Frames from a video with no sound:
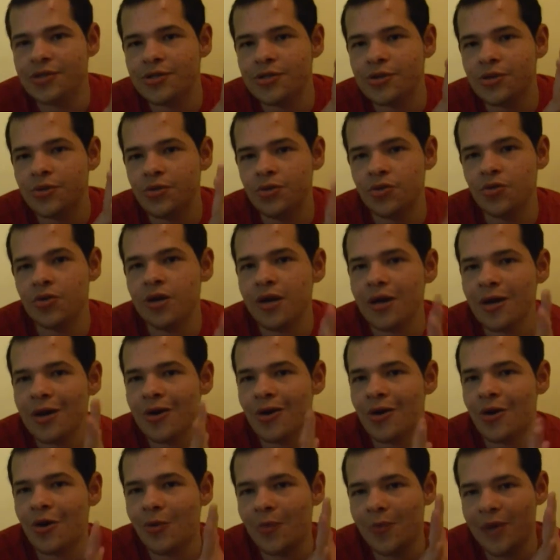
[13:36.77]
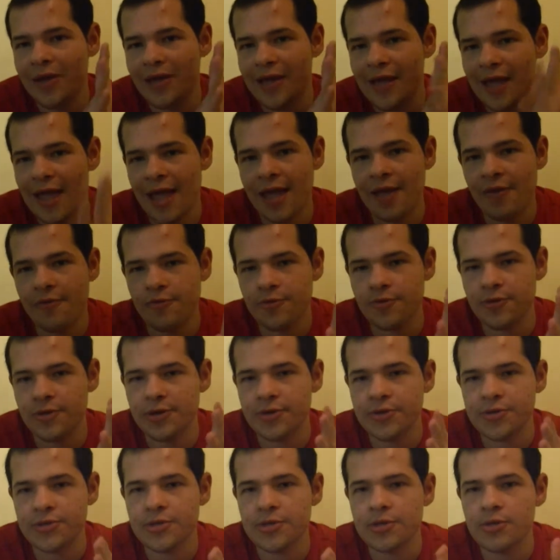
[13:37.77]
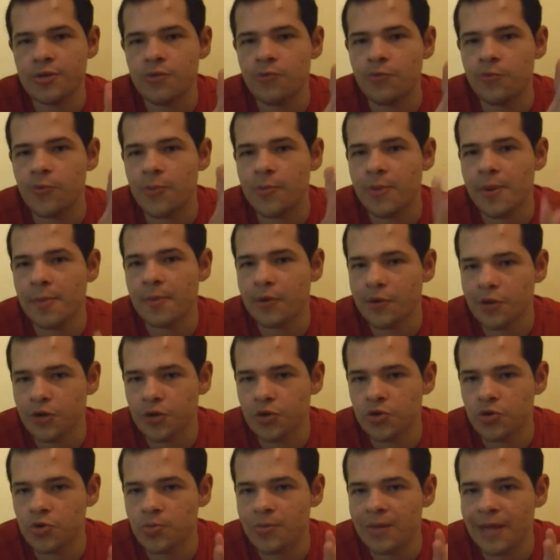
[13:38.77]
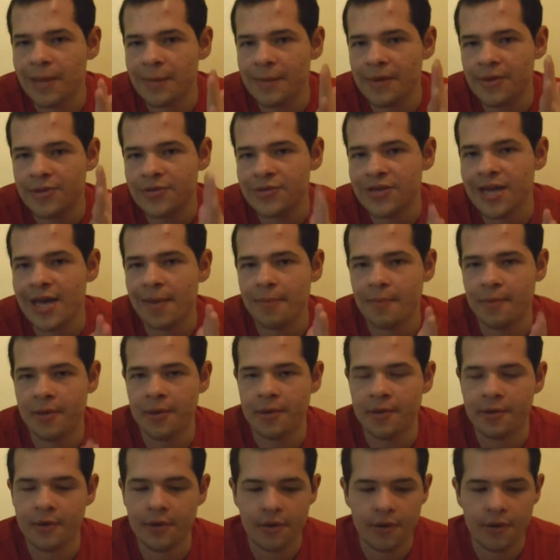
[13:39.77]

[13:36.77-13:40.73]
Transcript: so do not call me gay for this. Remember, YouTube, that means happy.